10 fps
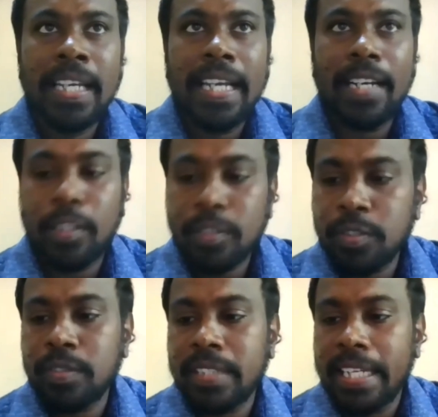And also
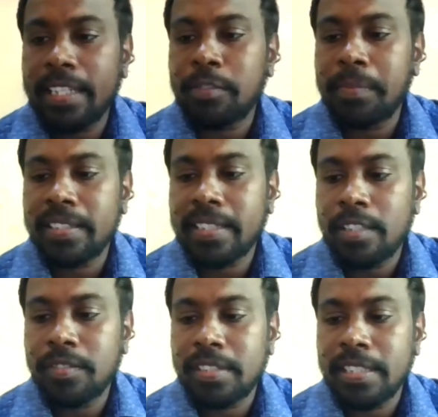should thank the British
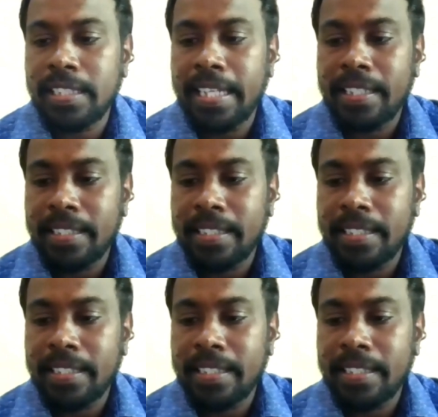Council and